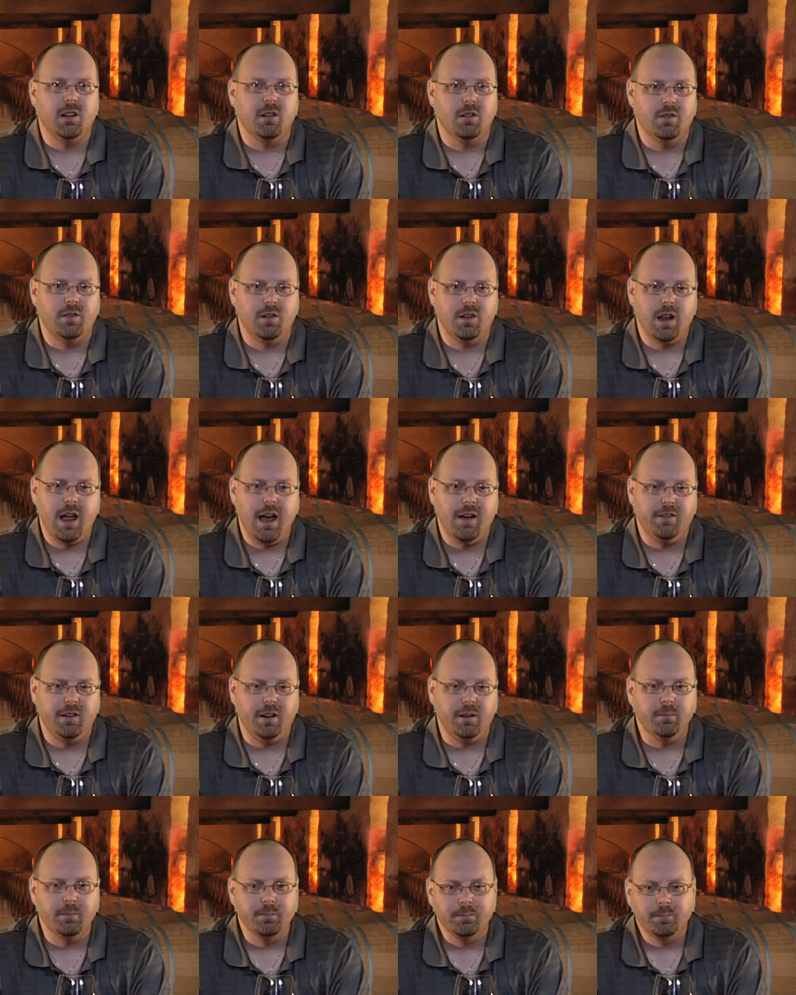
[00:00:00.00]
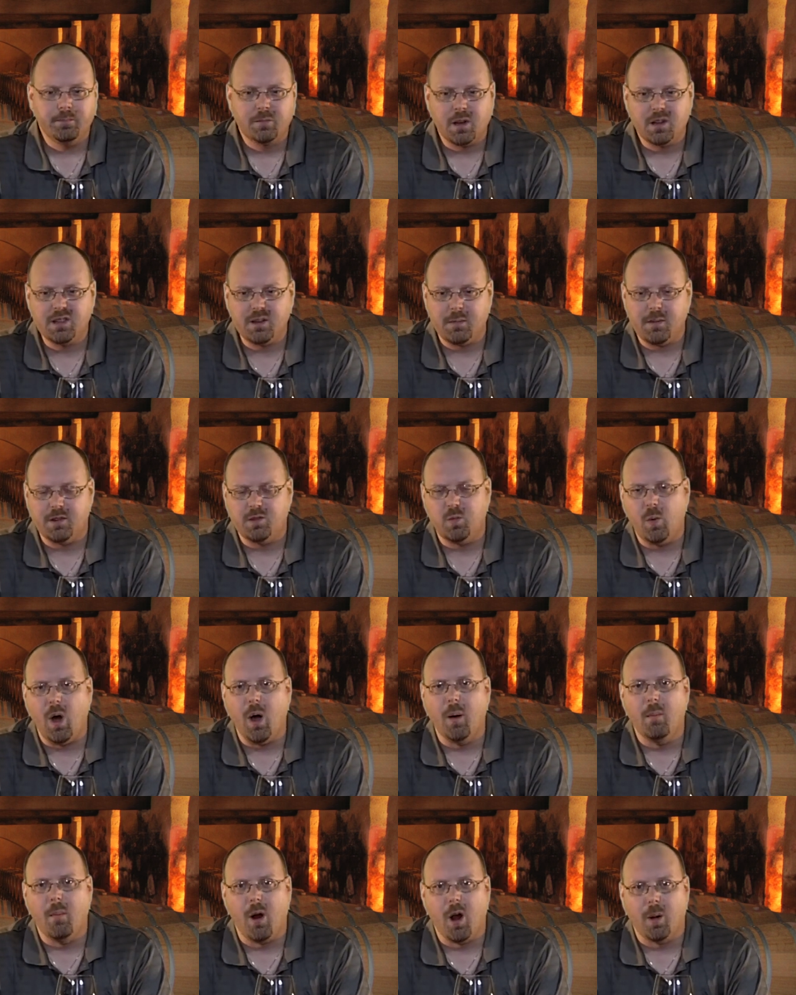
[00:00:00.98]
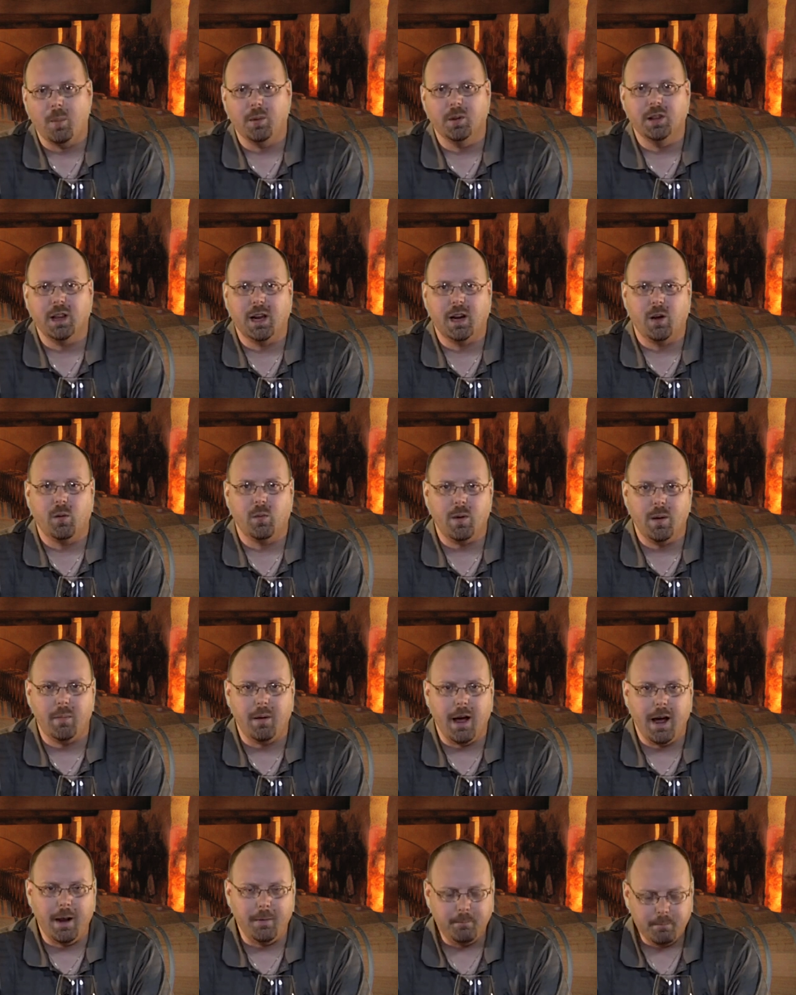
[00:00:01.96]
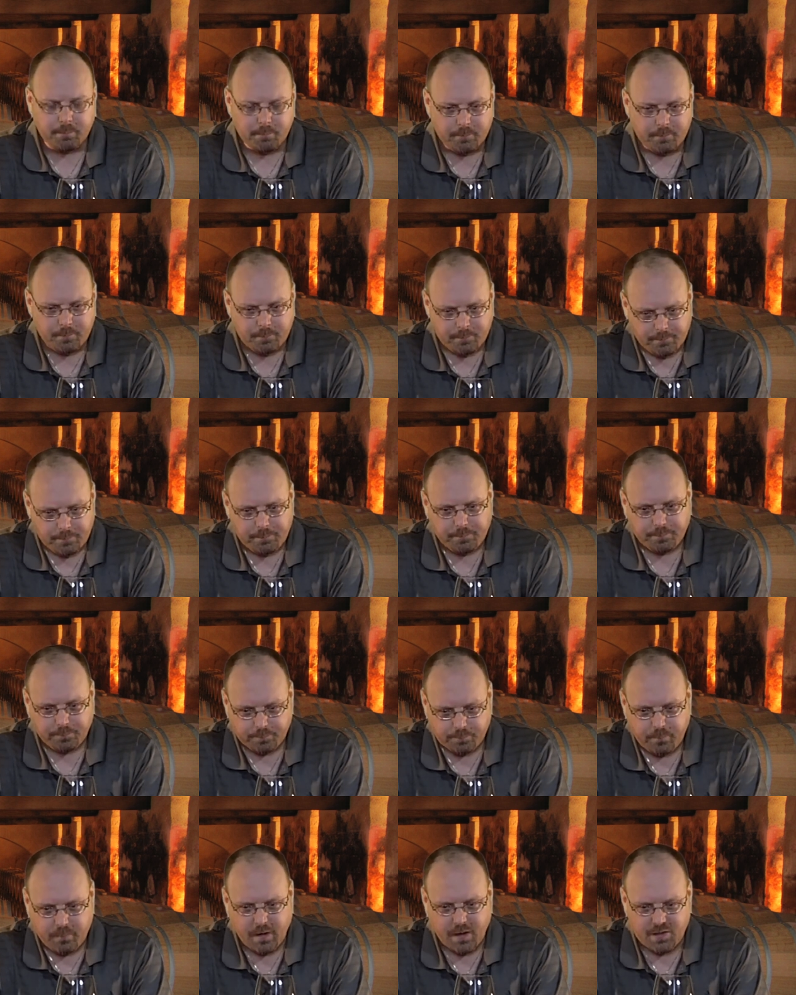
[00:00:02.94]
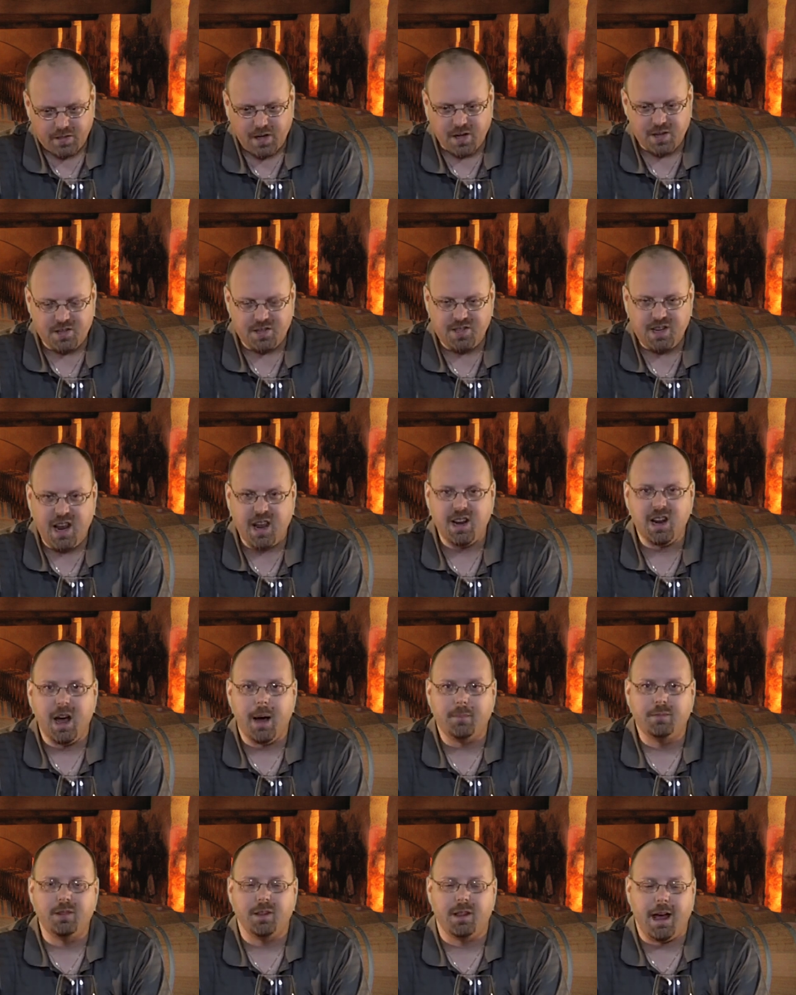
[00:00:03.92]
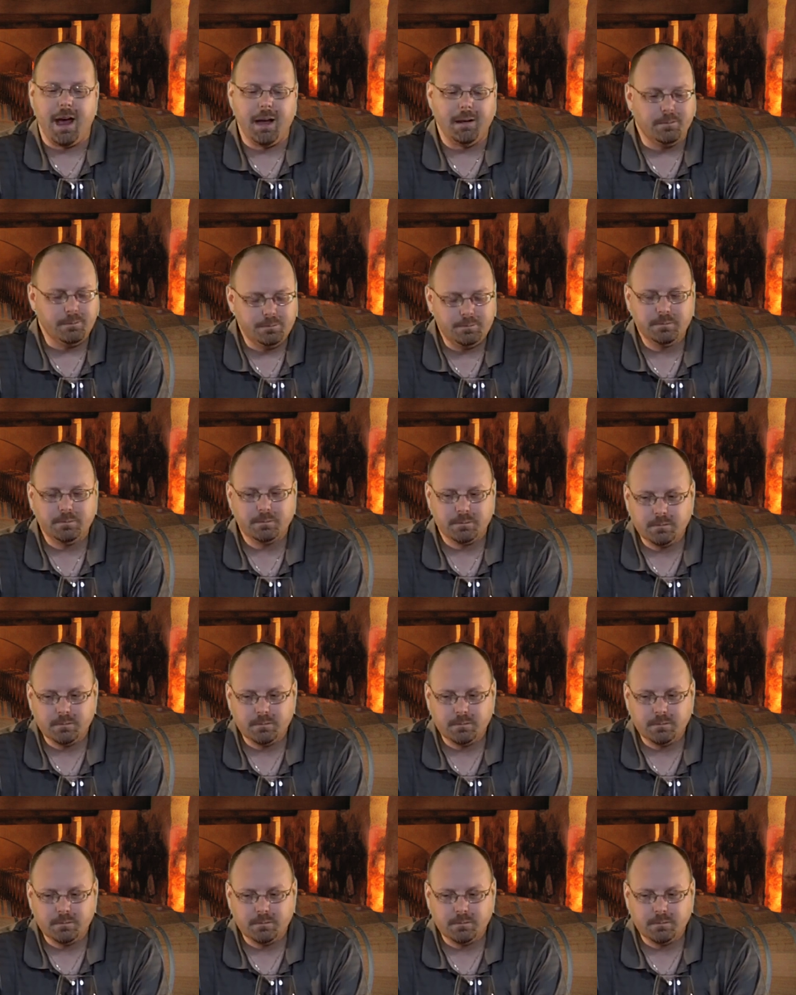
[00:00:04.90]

You know, if you're having something that's well marbled like a ribeye, it's going to stand up to that.